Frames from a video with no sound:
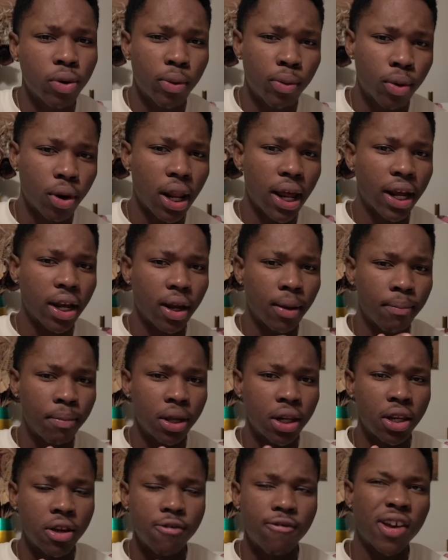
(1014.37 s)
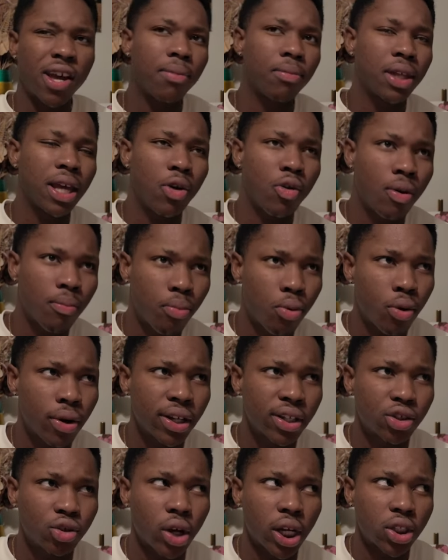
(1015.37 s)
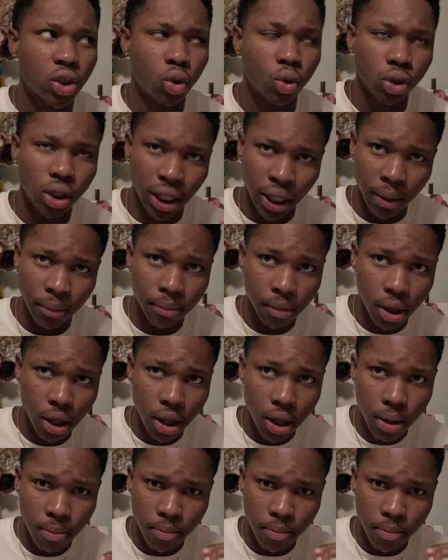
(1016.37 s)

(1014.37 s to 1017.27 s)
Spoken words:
We were like immediate family at one point, so I told them.